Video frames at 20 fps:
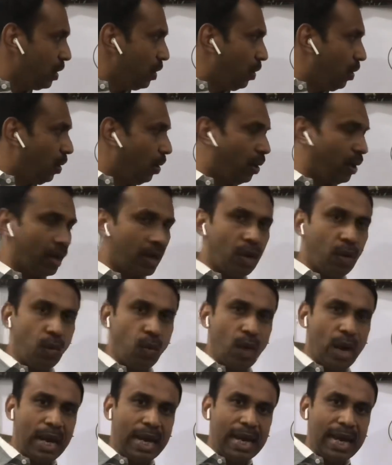or
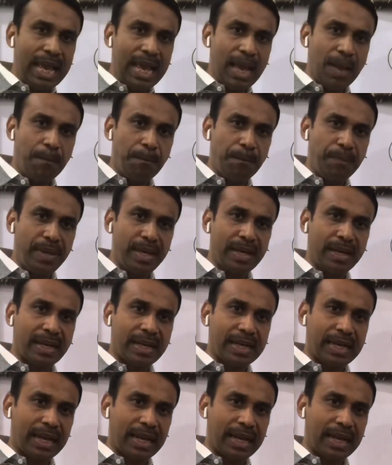1 ampere